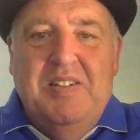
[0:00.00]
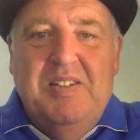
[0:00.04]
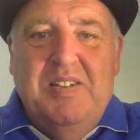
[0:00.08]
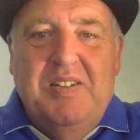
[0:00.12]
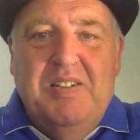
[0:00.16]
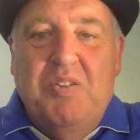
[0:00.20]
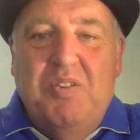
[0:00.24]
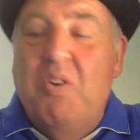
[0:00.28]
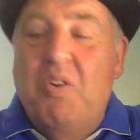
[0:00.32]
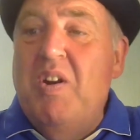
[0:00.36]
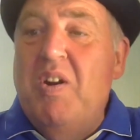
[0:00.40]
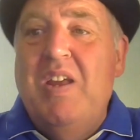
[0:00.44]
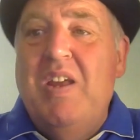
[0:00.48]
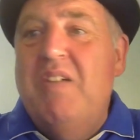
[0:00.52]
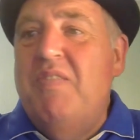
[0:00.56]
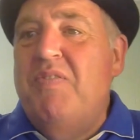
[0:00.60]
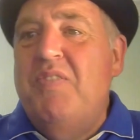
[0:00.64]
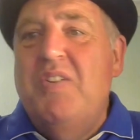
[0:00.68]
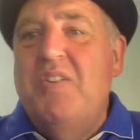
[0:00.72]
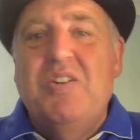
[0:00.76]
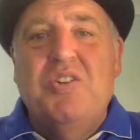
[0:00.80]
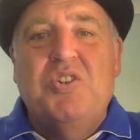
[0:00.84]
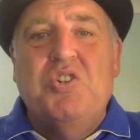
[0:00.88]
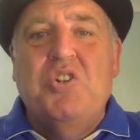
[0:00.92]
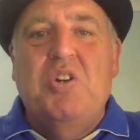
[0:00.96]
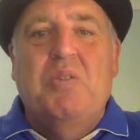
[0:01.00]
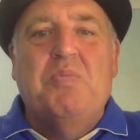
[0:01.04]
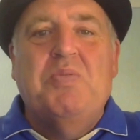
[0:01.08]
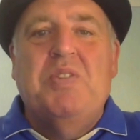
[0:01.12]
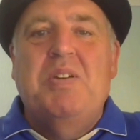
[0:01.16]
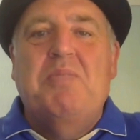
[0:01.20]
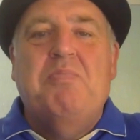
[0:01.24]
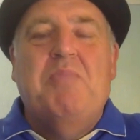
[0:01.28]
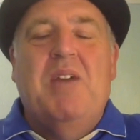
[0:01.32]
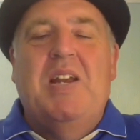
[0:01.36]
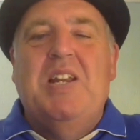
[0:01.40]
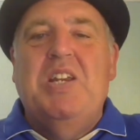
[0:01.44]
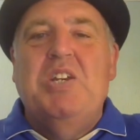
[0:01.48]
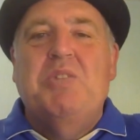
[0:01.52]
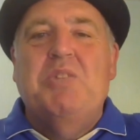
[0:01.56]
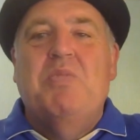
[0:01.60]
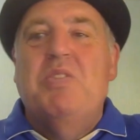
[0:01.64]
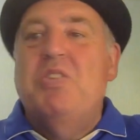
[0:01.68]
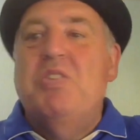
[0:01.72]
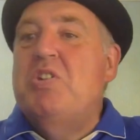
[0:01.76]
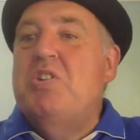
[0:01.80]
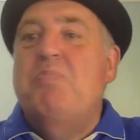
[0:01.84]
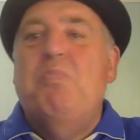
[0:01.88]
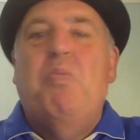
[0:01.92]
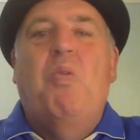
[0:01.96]
Hullet, first jobs in
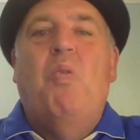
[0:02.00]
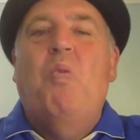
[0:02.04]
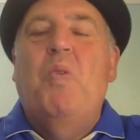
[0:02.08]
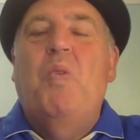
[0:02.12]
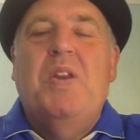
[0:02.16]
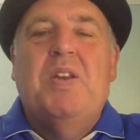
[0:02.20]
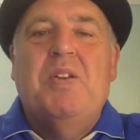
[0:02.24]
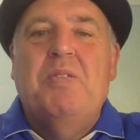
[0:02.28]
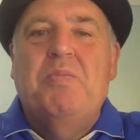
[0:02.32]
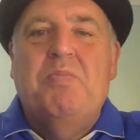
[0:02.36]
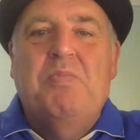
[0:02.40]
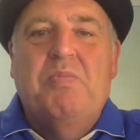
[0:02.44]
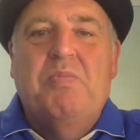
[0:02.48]
management, supported them.